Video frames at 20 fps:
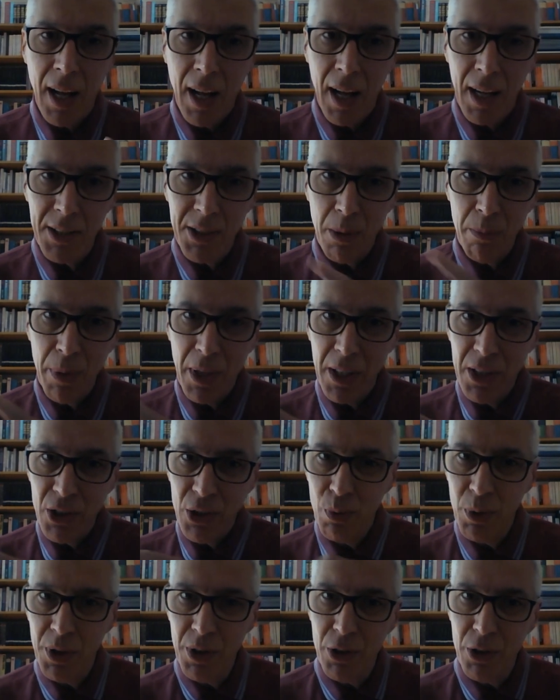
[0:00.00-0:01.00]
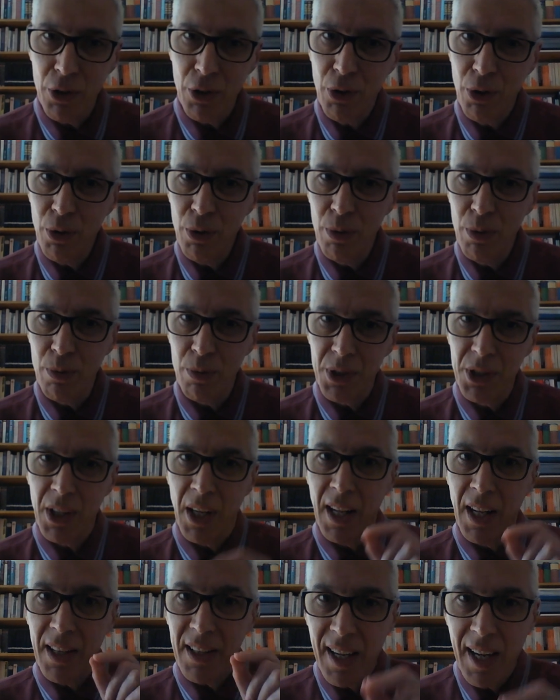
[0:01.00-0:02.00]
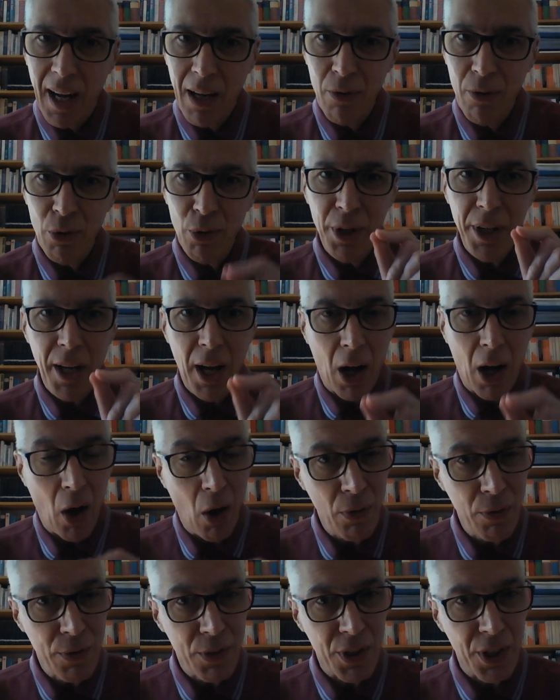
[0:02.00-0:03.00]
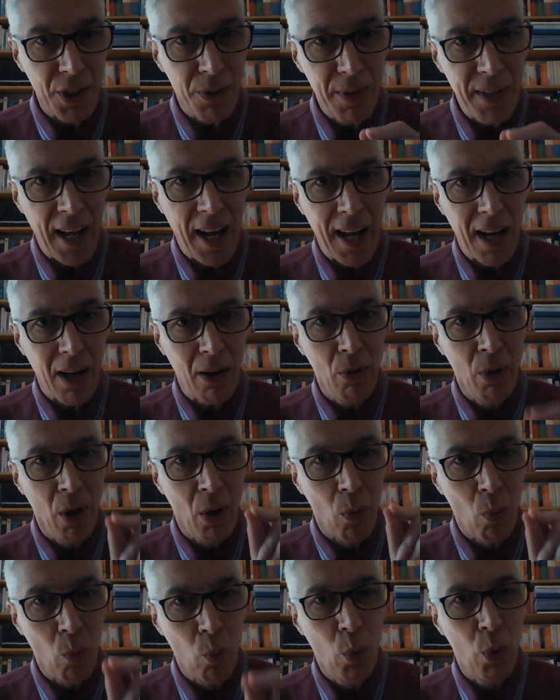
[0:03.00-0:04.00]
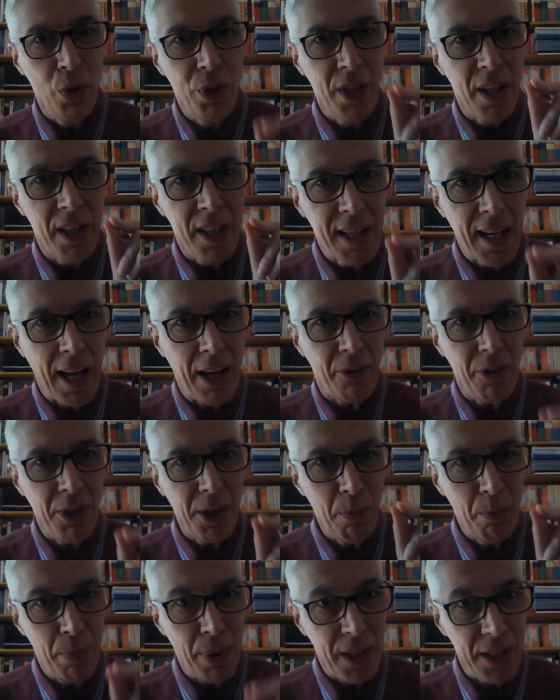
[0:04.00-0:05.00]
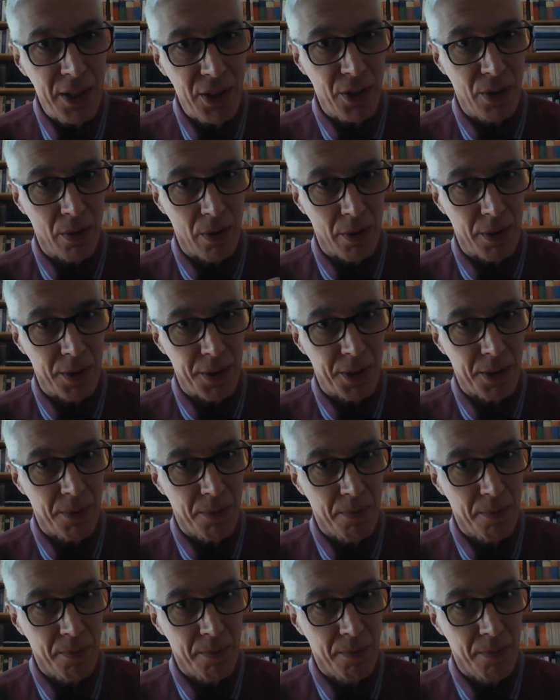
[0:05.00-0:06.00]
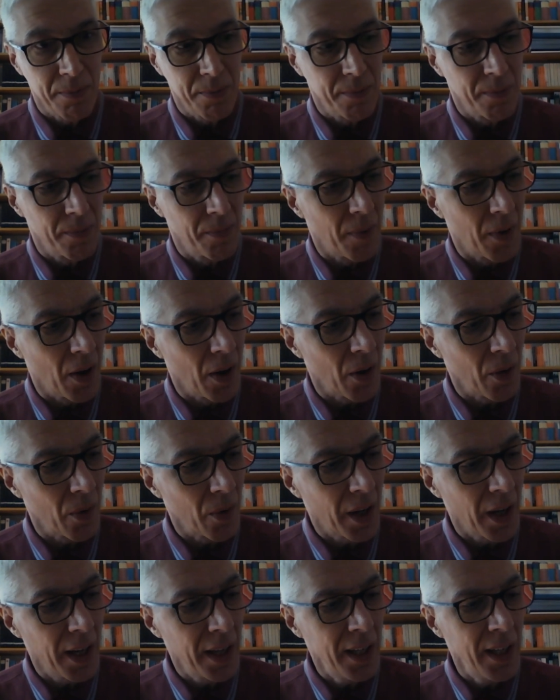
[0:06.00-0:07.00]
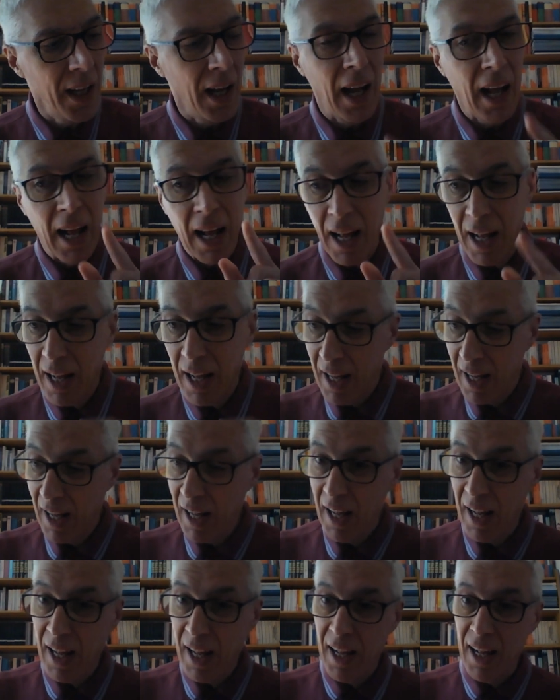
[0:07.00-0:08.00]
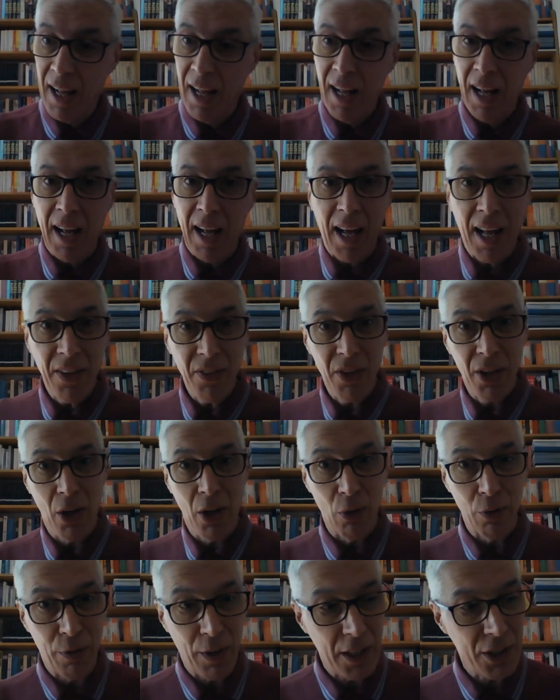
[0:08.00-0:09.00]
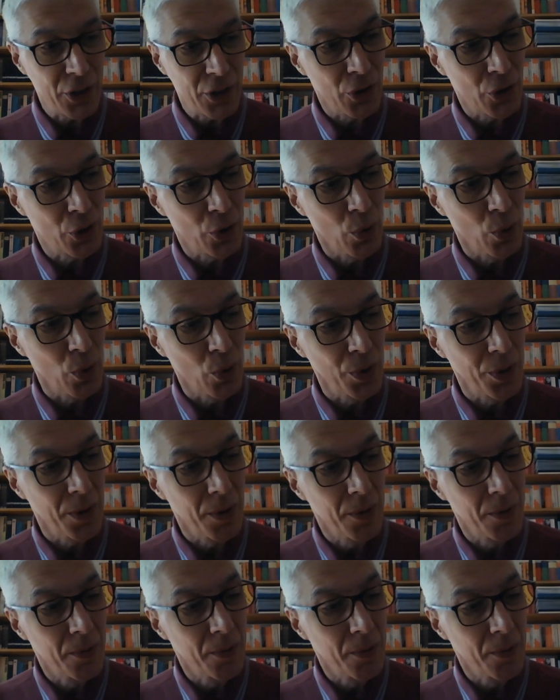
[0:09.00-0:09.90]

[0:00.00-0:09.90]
As I mentioned with the dragoons, cavalry often now would carry pistols, okay, and the old-fashioned sword.